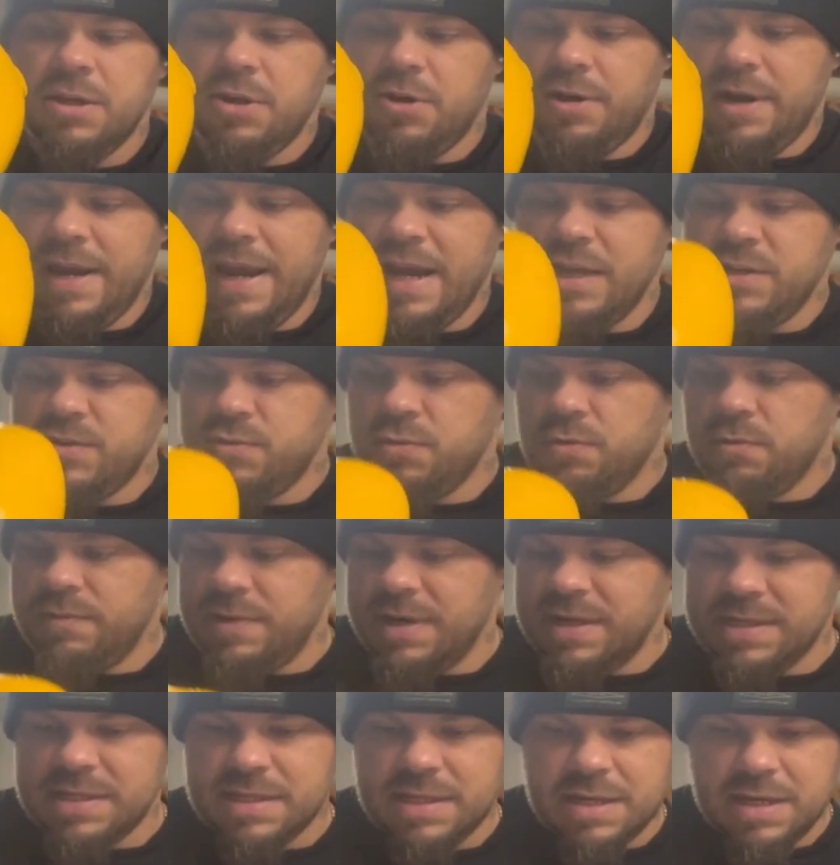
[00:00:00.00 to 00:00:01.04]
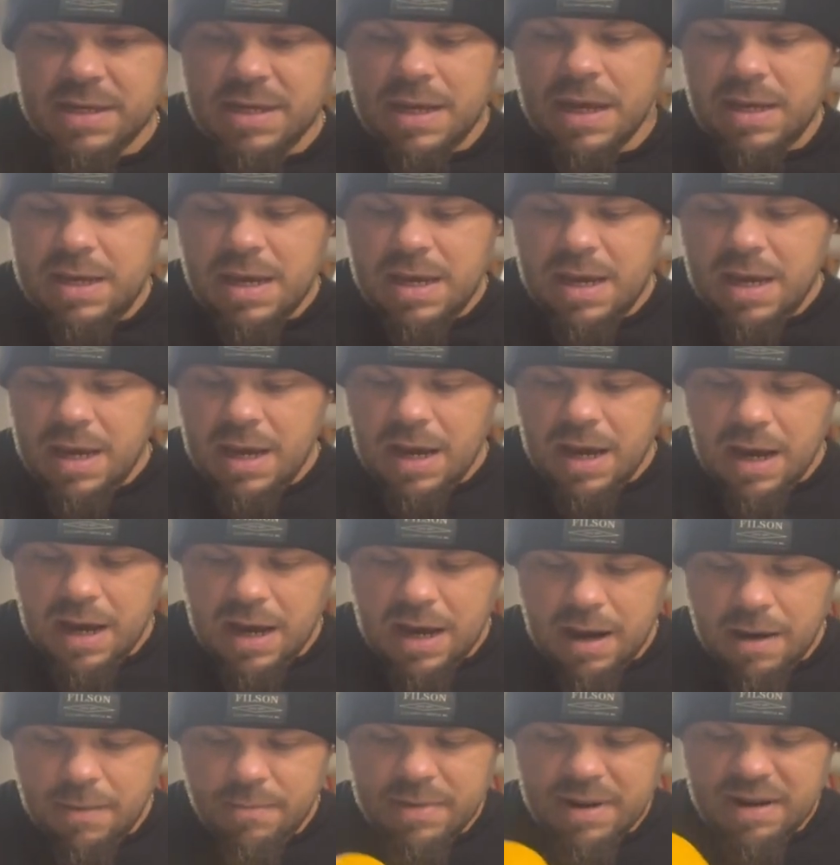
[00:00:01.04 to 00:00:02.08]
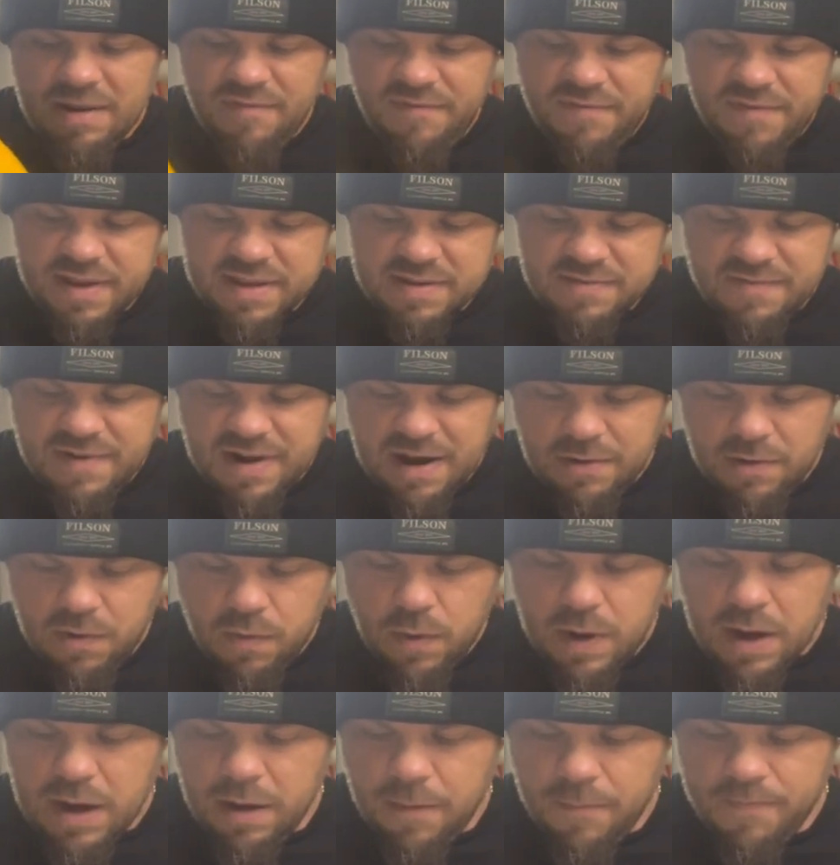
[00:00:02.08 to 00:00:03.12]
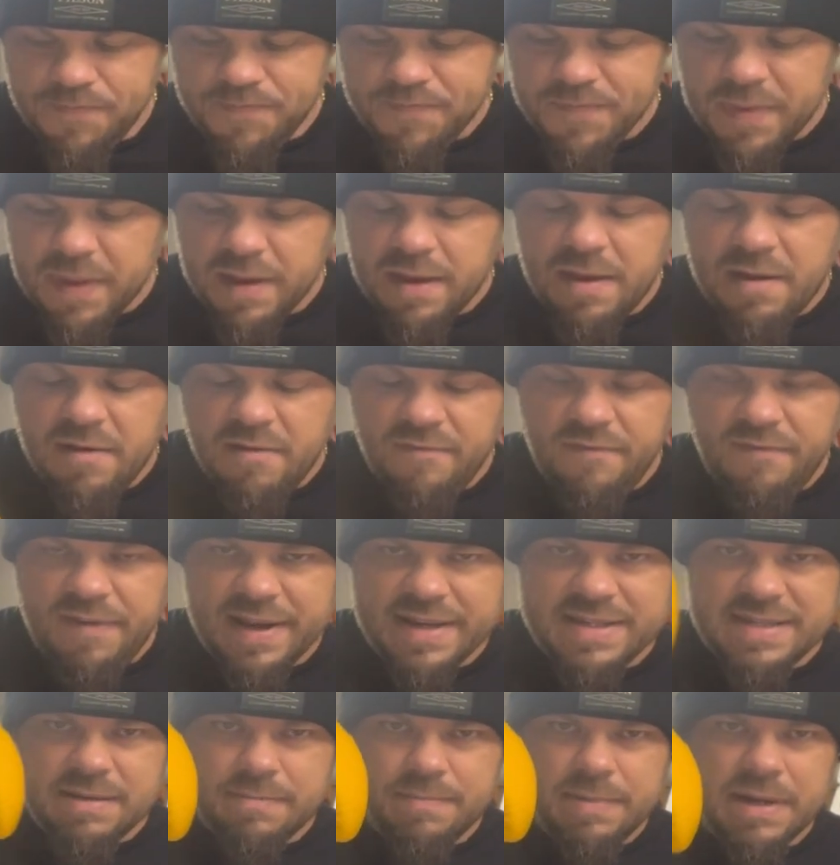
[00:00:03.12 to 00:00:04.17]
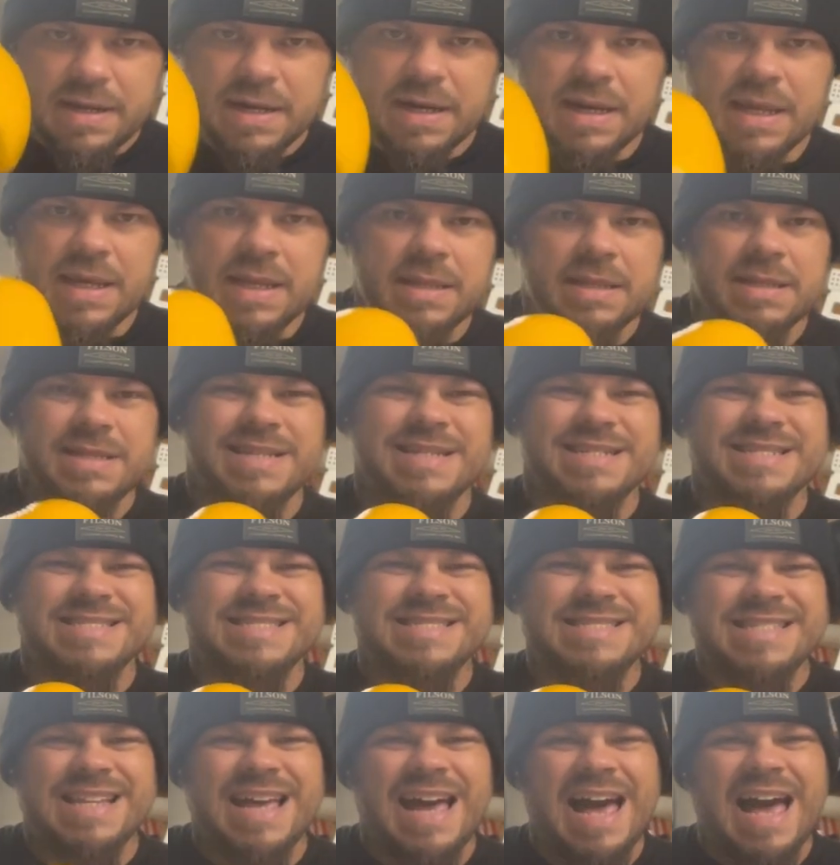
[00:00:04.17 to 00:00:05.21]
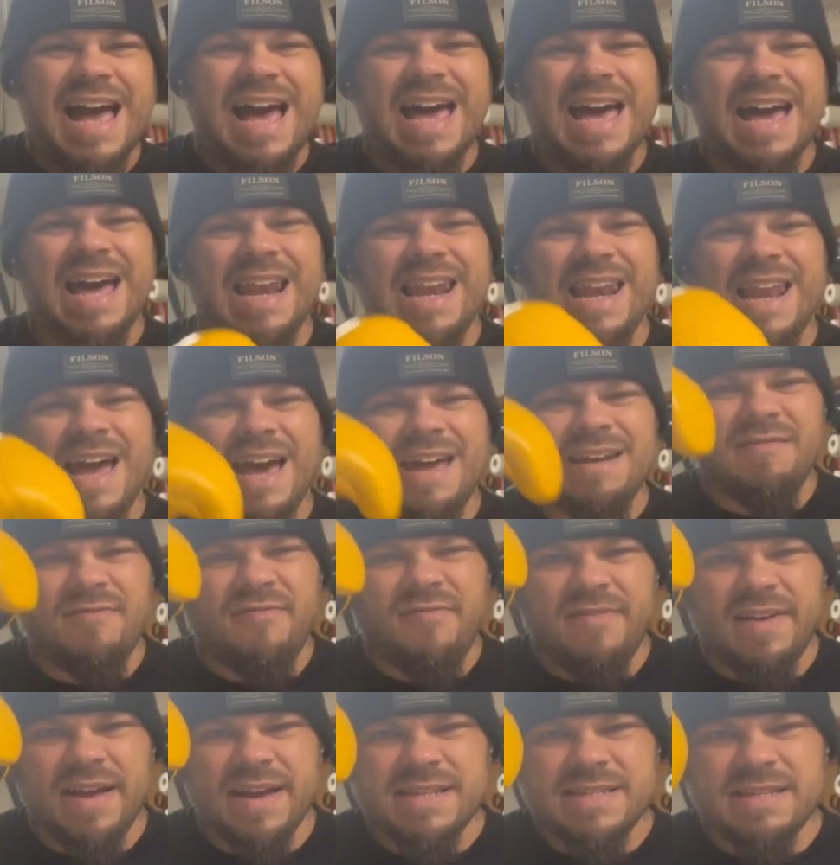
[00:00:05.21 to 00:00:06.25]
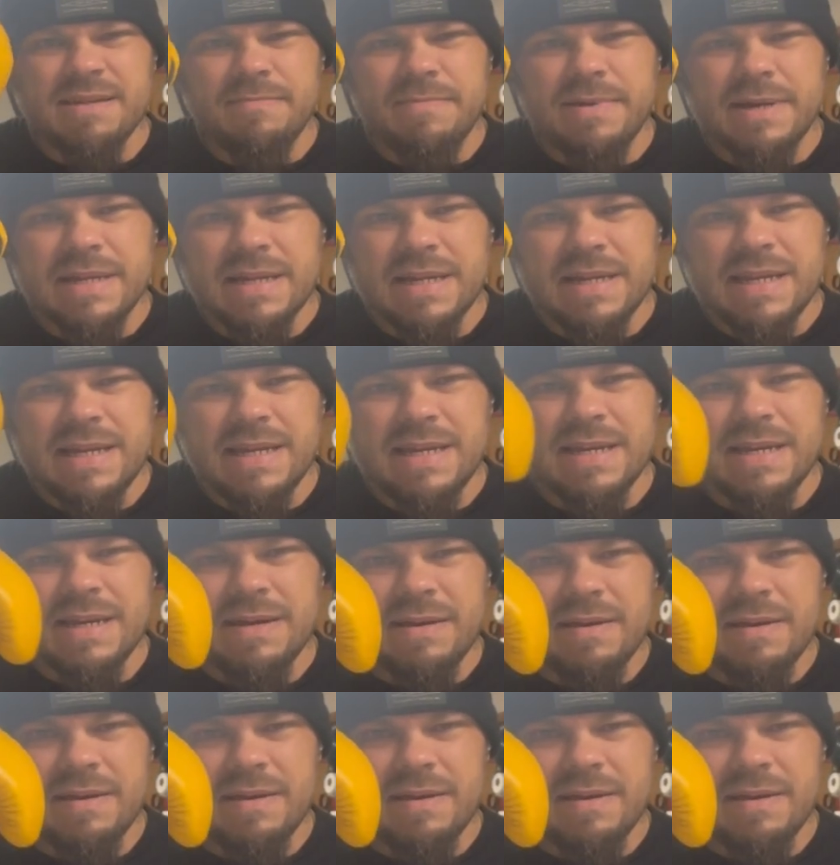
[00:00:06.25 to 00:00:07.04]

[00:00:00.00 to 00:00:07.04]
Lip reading: your natural wrist, and it fits very well. Flexibility, there's not a lot of flexibility